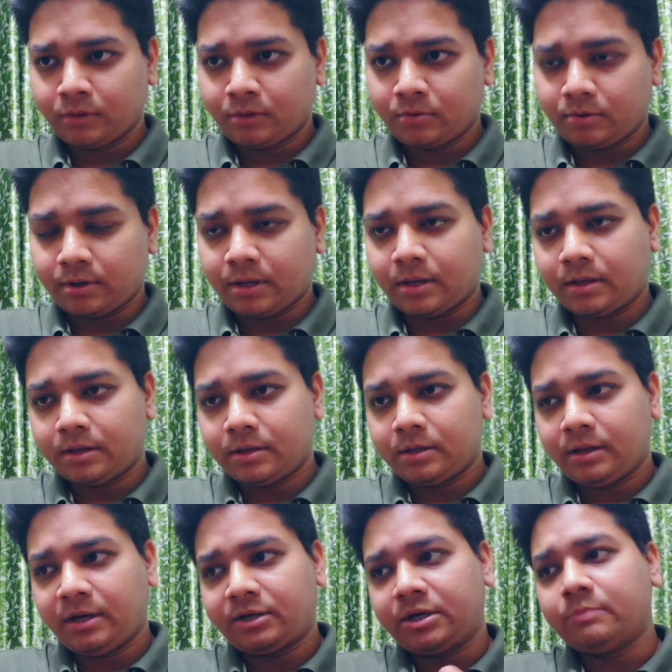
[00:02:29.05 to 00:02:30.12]
Okay,
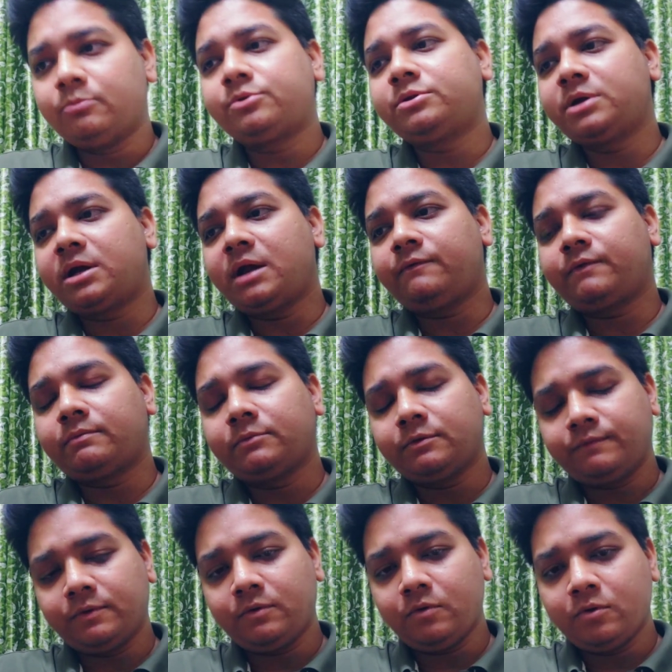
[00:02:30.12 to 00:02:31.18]
it removes data from the
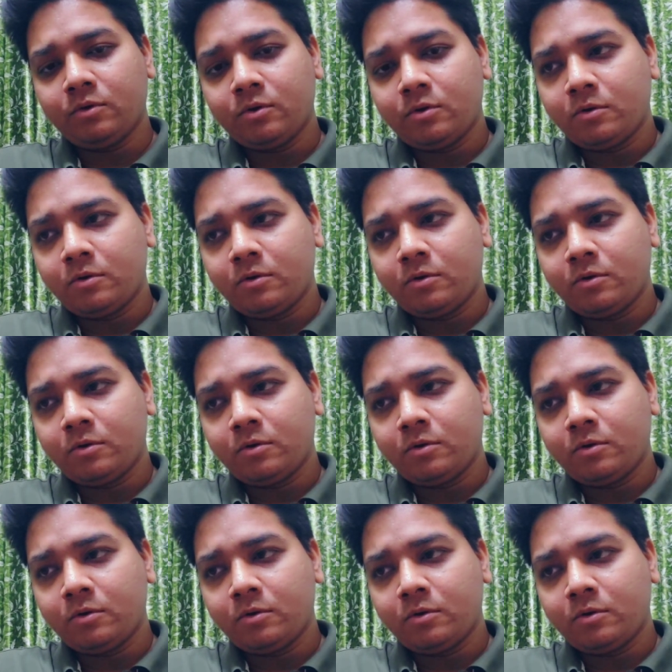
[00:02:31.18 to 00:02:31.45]
view